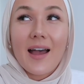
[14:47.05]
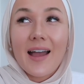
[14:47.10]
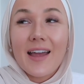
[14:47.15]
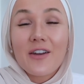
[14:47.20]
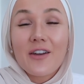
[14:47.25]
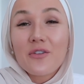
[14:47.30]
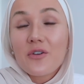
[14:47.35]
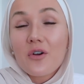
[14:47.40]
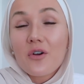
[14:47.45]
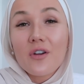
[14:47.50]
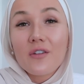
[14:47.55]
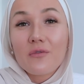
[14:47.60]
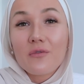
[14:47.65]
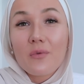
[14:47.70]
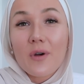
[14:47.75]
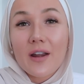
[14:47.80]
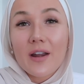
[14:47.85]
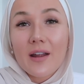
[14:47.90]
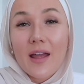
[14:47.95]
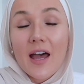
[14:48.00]
I don't know if
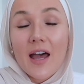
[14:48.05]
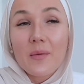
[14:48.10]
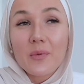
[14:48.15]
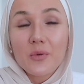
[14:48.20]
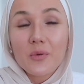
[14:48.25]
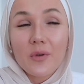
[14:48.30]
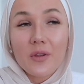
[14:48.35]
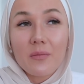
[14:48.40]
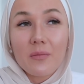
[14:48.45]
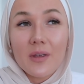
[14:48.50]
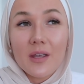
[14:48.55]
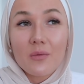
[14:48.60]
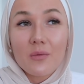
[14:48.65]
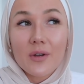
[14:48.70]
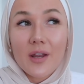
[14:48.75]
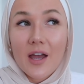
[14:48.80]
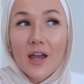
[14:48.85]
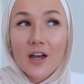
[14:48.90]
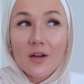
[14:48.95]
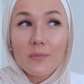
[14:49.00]
what helped with me
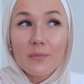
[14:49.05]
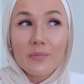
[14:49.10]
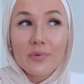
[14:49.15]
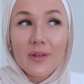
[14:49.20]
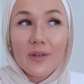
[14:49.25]
would help